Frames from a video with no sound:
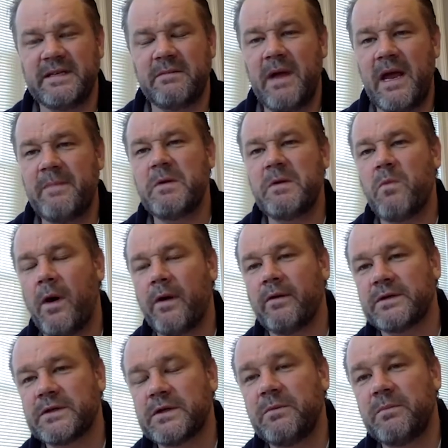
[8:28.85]
and maybe one or
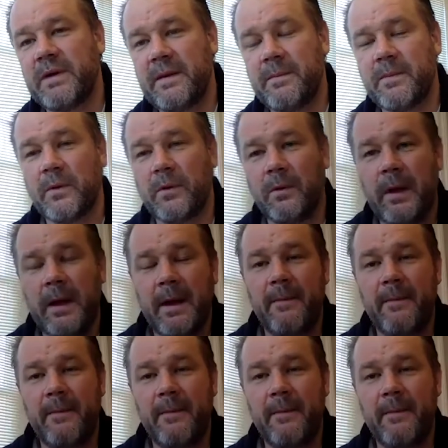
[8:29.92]
two people